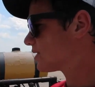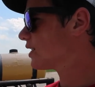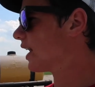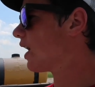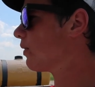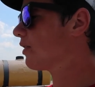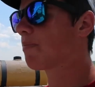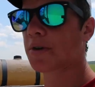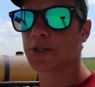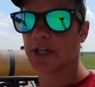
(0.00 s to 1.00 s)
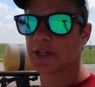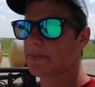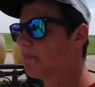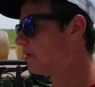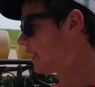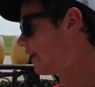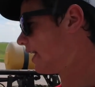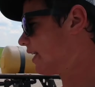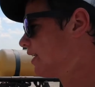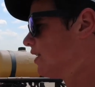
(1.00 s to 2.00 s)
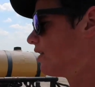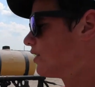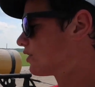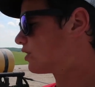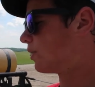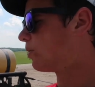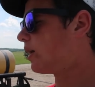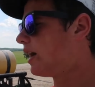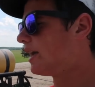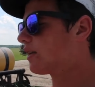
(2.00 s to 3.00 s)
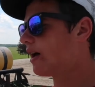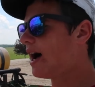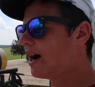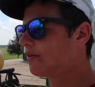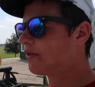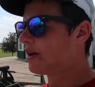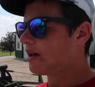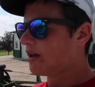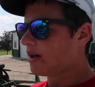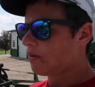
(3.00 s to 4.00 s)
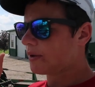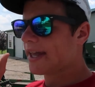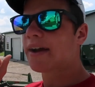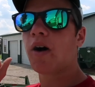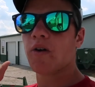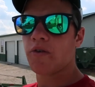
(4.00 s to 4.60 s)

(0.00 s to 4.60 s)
this thing out with precision planting. So it'll have what they call